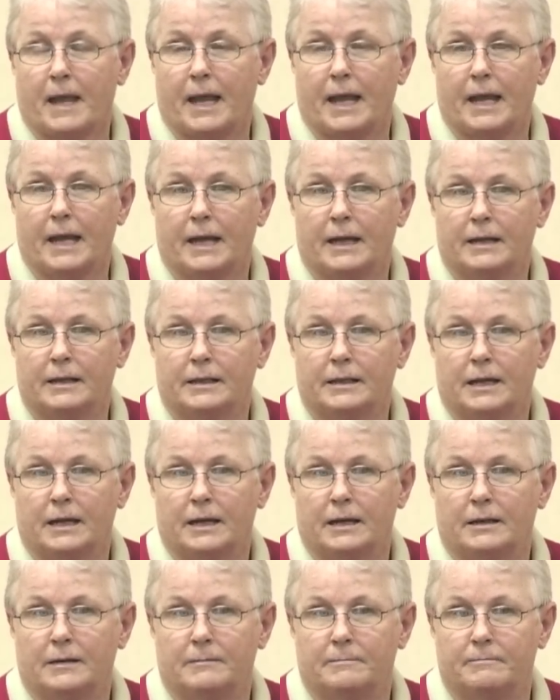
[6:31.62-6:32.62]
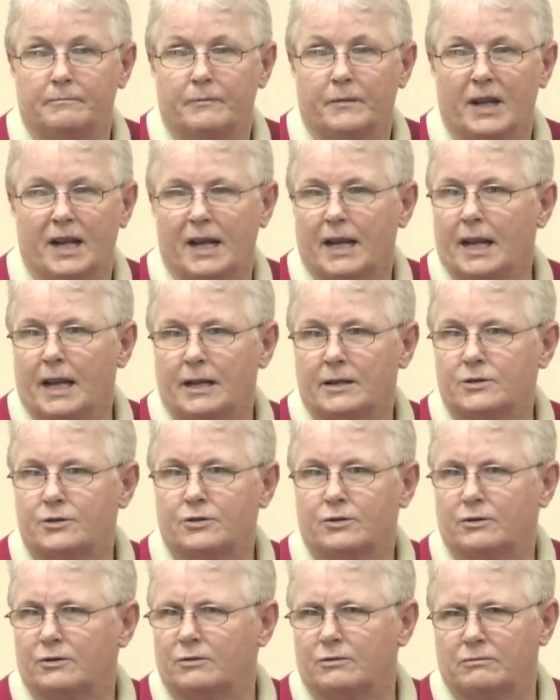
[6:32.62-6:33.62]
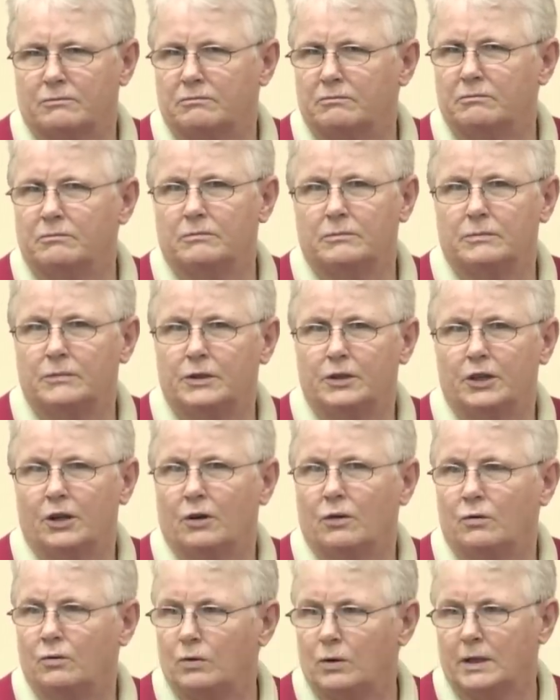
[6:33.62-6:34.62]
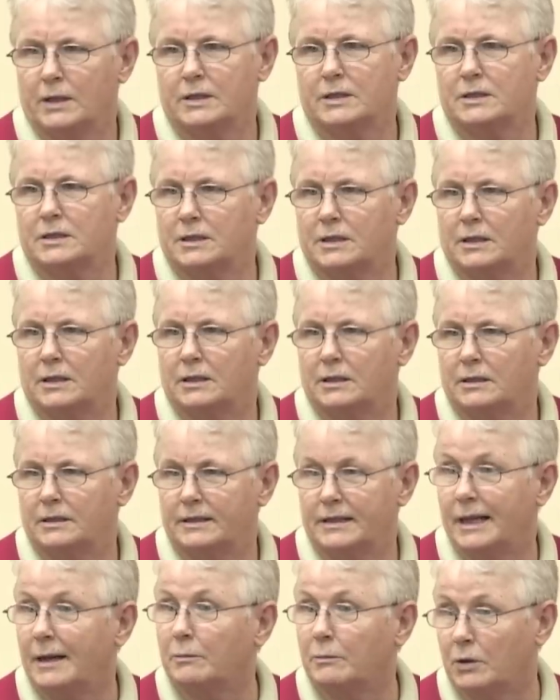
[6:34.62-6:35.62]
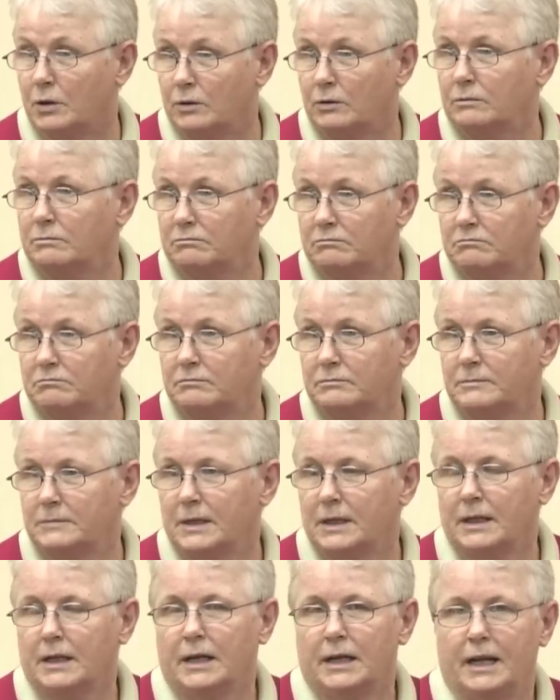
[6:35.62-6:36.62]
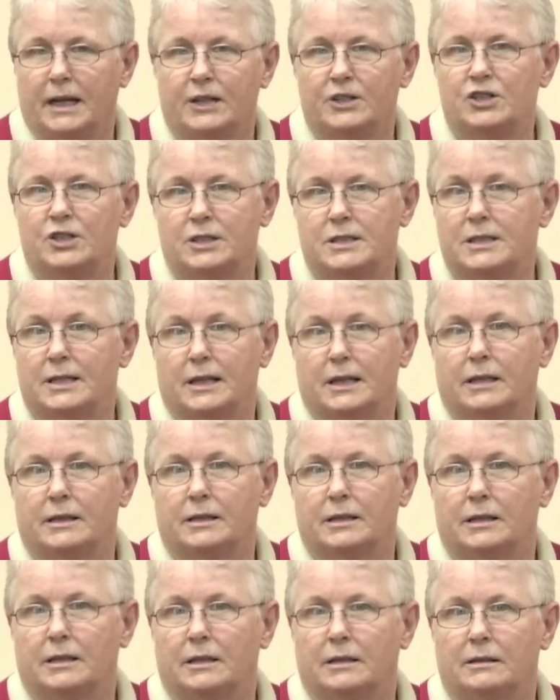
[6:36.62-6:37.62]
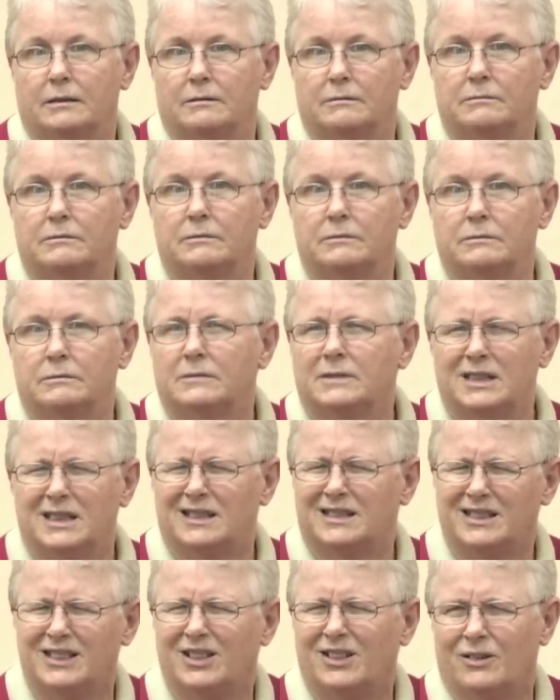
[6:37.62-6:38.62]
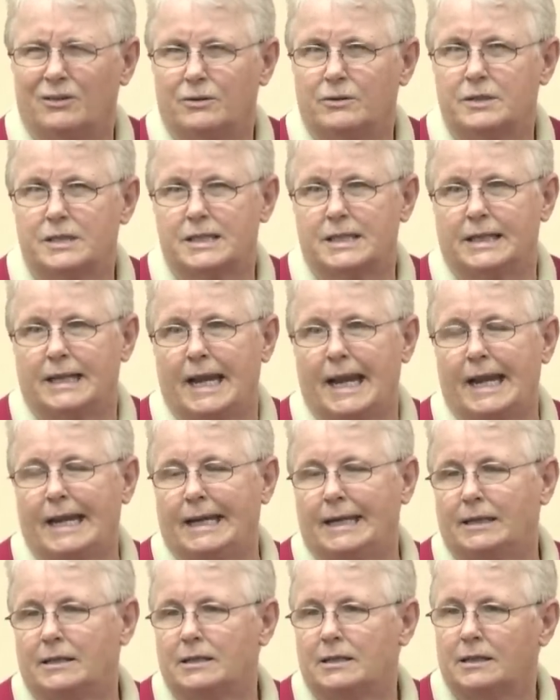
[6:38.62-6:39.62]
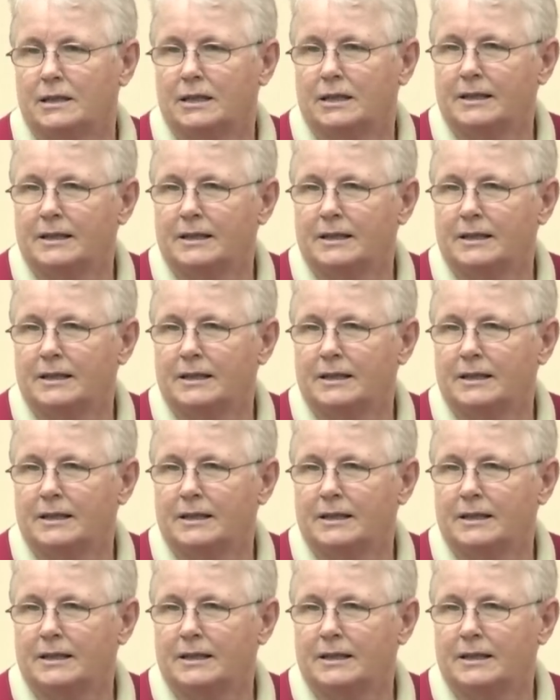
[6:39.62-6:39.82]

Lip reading: And I asked her, you know, what number. And she said that, you know, it was an 8.